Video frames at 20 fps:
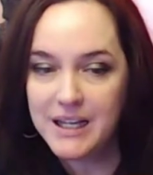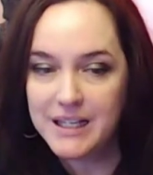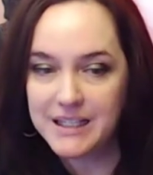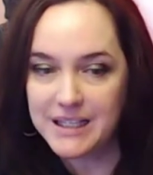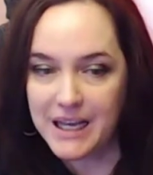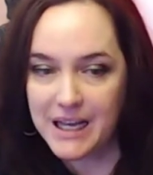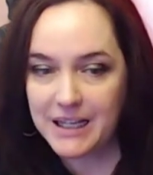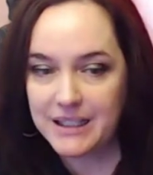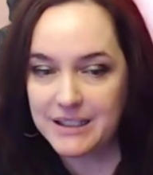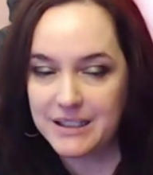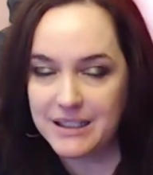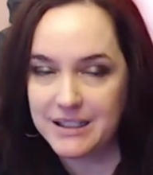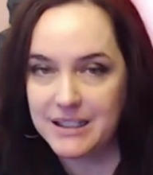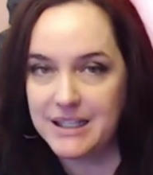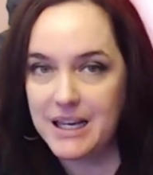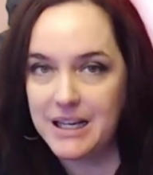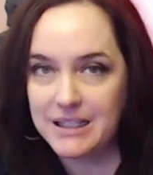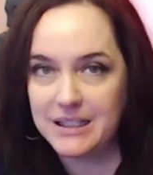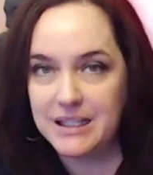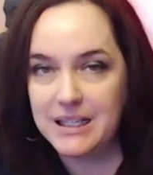
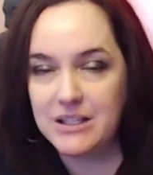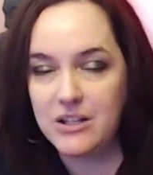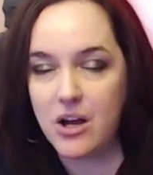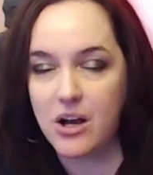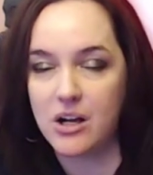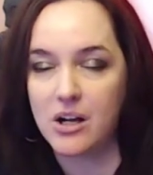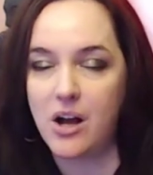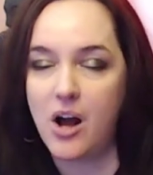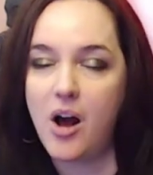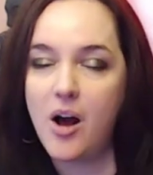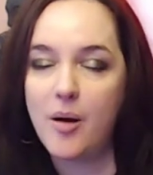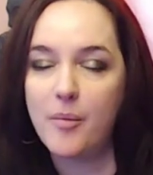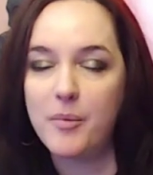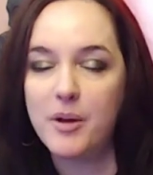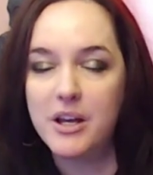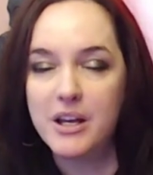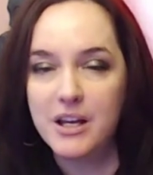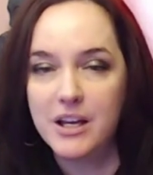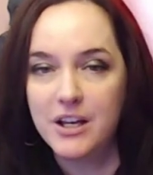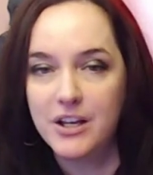textcac.com,
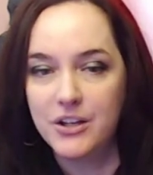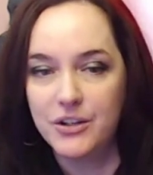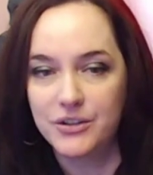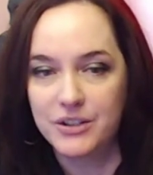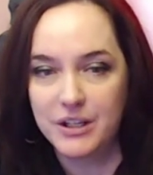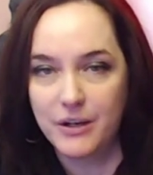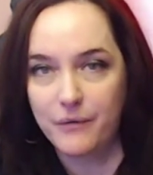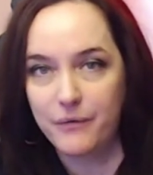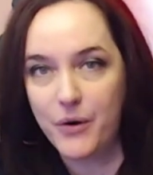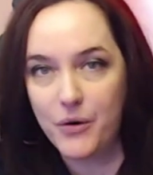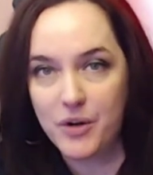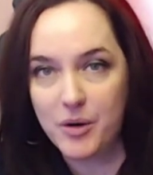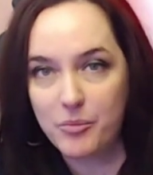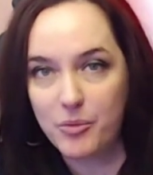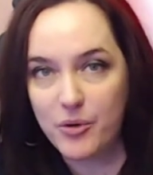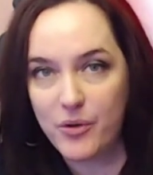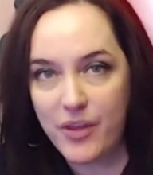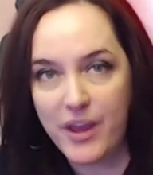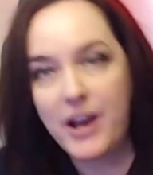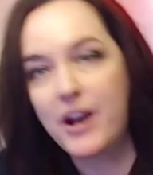you'll see a phone
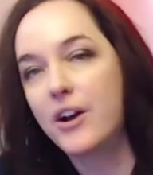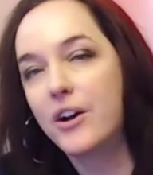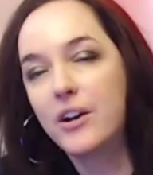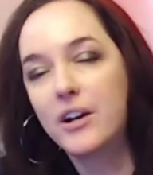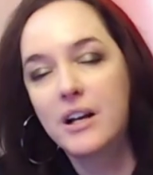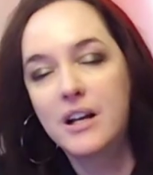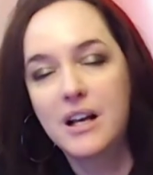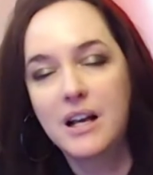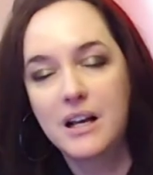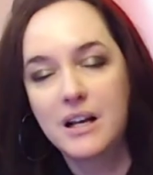number there.